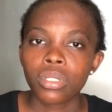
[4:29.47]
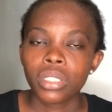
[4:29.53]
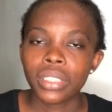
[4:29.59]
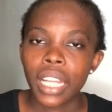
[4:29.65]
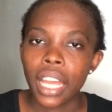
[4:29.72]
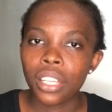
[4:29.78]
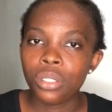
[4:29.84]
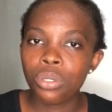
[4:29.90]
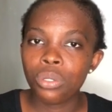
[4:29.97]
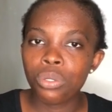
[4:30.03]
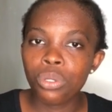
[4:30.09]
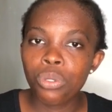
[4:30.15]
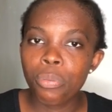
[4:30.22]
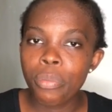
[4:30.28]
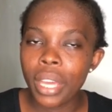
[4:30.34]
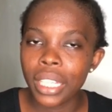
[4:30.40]
that you
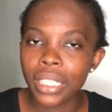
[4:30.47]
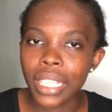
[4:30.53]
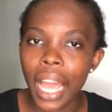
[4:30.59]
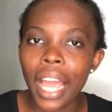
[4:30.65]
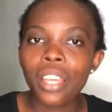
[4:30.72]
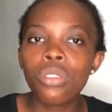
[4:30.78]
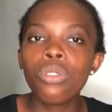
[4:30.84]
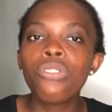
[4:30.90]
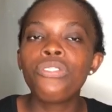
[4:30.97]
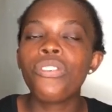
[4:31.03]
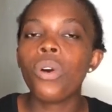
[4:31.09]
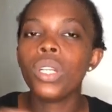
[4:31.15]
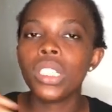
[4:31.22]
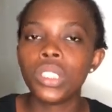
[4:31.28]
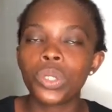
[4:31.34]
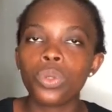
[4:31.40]
made and you
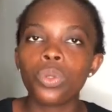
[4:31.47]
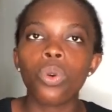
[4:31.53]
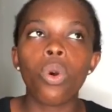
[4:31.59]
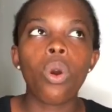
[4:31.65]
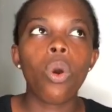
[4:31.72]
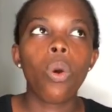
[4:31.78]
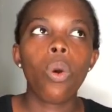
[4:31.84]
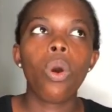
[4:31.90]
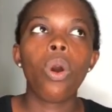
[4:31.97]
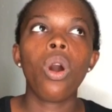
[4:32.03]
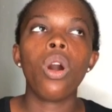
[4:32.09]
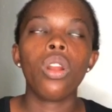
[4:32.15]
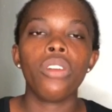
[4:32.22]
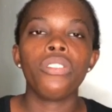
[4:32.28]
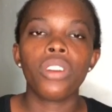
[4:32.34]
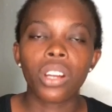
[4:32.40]
fold it to
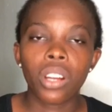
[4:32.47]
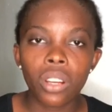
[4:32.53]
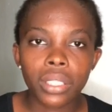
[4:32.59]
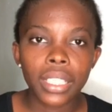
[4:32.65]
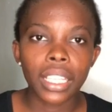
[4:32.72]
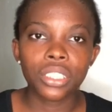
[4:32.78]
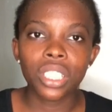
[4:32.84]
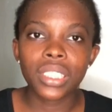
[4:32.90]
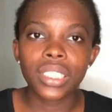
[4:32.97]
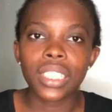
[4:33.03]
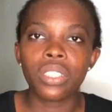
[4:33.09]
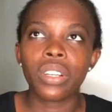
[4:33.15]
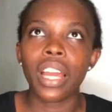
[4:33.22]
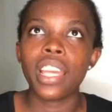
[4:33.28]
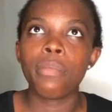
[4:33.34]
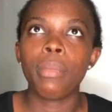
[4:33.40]
all of your contact, just
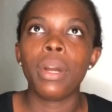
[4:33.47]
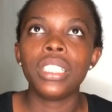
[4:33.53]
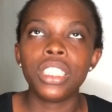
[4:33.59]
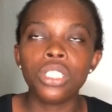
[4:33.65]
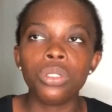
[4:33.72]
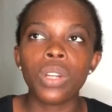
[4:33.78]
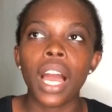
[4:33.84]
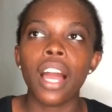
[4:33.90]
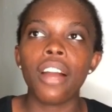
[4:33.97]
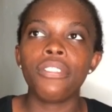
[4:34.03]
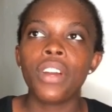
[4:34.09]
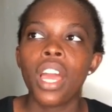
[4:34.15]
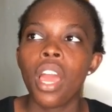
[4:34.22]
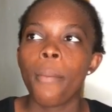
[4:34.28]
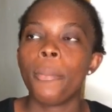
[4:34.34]
you can imagine you have,